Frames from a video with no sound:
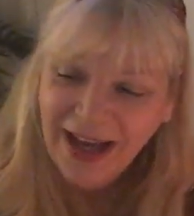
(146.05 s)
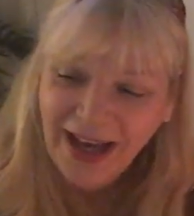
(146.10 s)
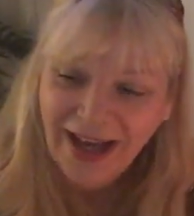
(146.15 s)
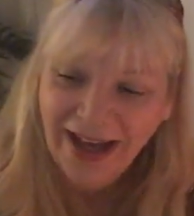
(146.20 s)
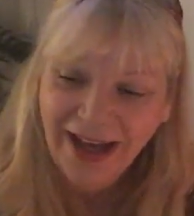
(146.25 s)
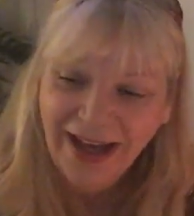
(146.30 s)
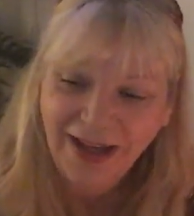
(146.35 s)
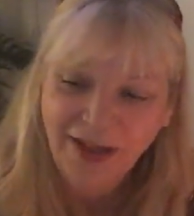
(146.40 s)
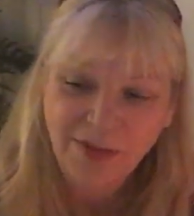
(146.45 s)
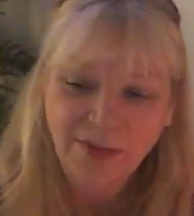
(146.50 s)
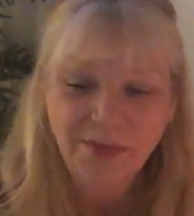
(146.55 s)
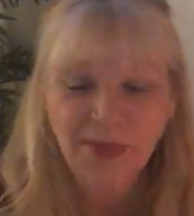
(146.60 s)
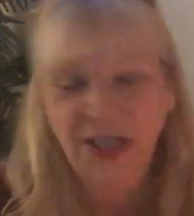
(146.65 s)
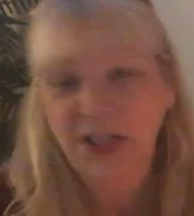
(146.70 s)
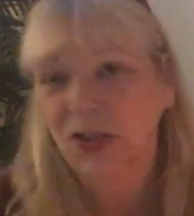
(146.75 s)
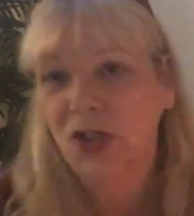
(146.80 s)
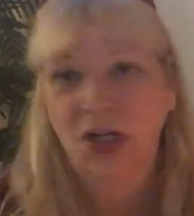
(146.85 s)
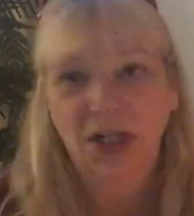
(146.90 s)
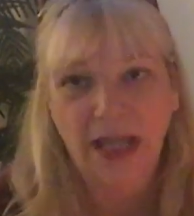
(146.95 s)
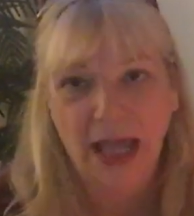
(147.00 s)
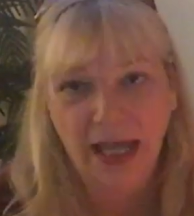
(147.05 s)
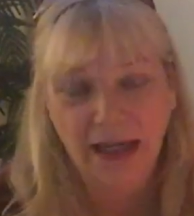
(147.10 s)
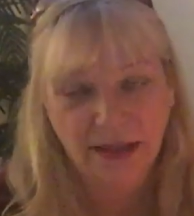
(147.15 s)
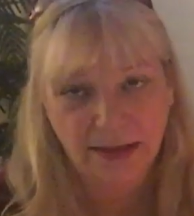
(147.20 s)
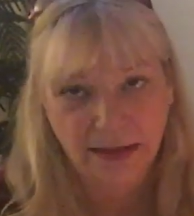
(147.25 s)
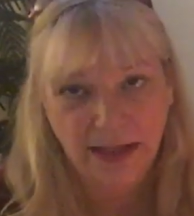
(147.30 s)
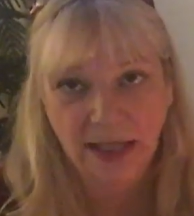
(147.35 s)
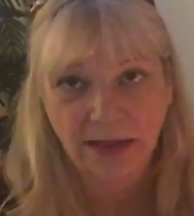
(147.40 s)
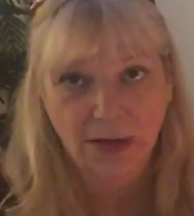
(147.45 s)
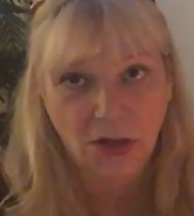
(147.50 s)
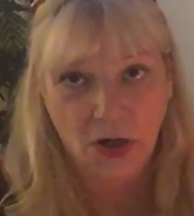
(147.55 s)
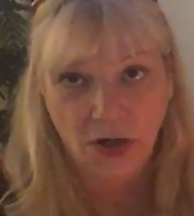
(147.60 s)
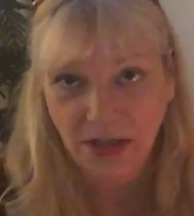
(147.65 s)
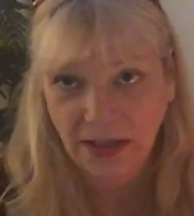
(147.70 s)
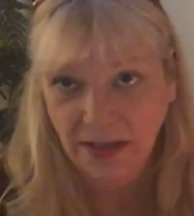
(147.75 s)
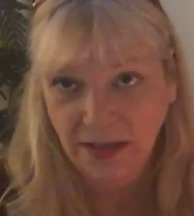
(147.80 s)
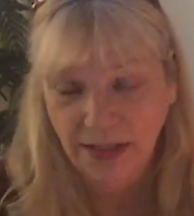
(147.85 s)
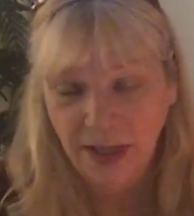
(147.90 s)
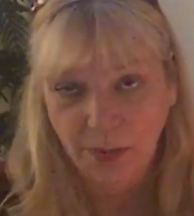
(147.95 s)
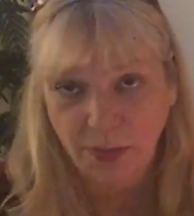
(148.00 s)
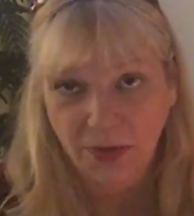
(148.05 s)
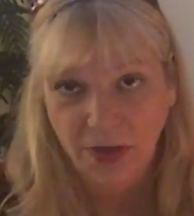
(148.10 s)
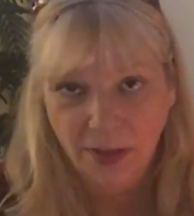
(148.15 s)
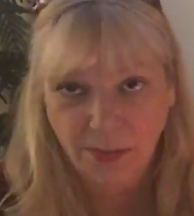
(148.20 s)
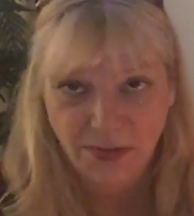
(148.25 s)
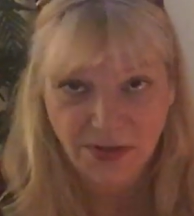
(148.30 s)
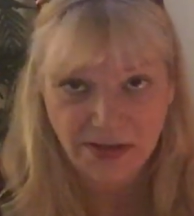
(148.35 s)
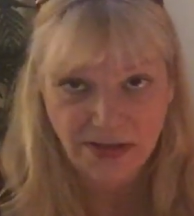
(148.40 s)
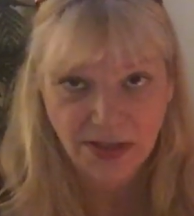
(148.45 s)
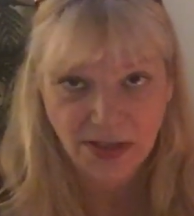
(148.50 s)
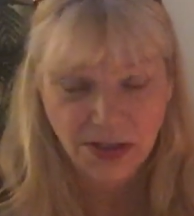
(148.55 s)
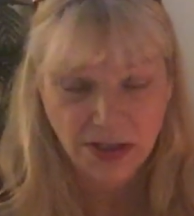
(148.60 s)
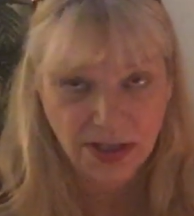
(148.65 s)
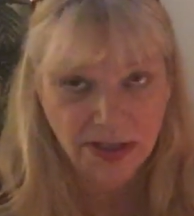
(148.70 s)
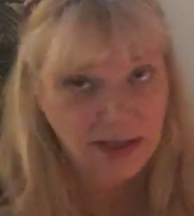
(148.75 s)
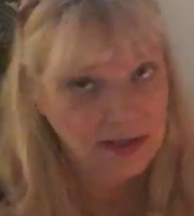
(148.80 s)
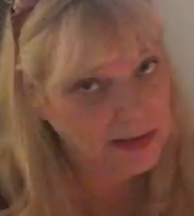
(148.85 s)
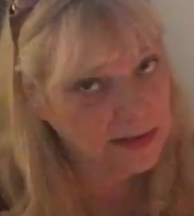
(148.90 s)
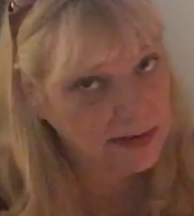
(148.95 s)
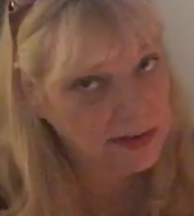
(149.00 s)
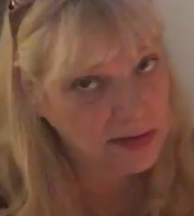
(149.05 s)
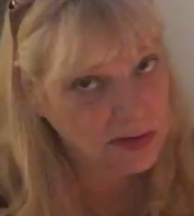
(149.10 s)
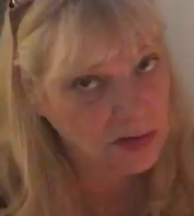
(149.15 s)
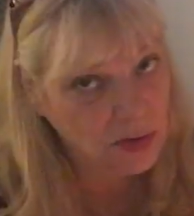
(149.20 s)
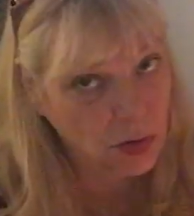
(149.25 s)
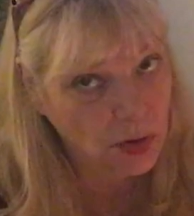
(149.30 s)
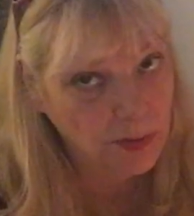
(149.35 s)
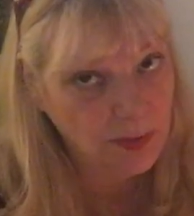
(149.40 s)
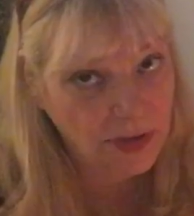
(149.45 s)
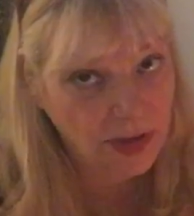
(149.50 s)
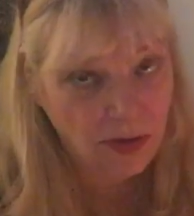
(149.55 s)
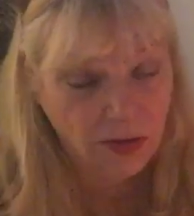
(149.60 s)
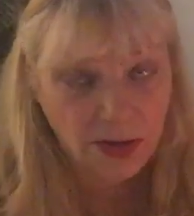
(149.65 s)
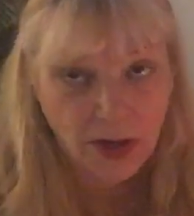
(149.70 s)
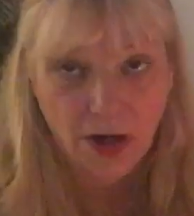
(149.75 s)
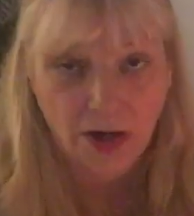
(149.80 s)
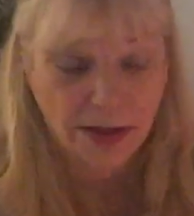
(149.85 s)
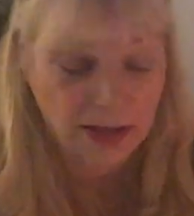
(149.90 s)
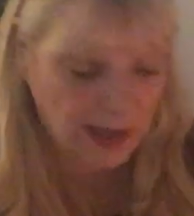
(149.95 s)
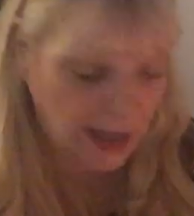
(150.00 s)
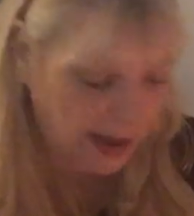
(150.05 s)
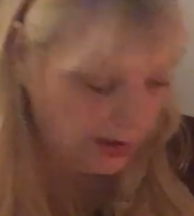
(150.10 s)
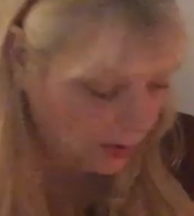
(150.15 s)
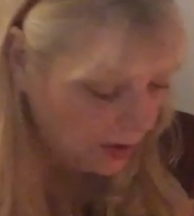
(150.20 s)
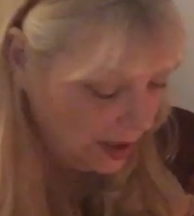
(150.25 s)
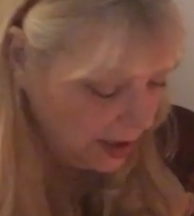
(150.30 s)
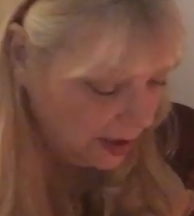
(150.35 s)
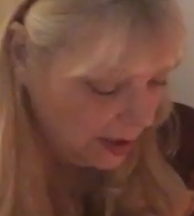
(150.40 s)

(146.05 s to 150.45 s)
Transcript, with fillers: uh, Major Arcana Death card in the upright position. This is the Scorpio card now.